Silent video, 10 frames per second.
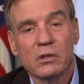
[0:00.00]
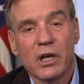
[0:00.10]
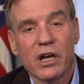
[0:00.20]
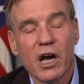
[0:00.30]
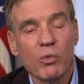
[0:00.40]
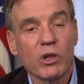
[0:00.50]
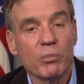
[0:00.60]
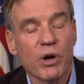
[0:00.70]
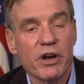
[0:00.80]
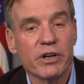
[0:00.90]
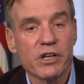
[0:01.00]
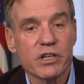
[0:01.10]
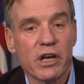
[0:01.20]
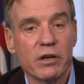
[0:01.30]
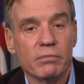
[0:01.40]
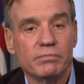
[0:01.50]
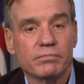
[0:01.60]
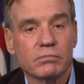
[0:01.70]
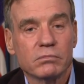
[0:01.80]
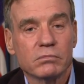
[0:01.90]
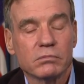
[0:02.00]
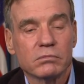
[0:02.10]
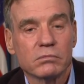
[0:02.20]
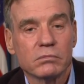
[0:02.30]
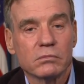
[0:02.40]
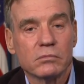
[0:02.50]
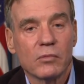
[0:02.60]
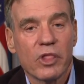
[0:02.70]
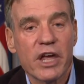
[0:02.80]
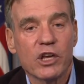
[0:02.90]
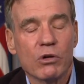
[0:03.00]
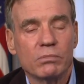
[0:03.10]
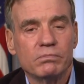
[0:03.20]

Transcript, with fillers: And God willing, brighter days ahead. Thank you.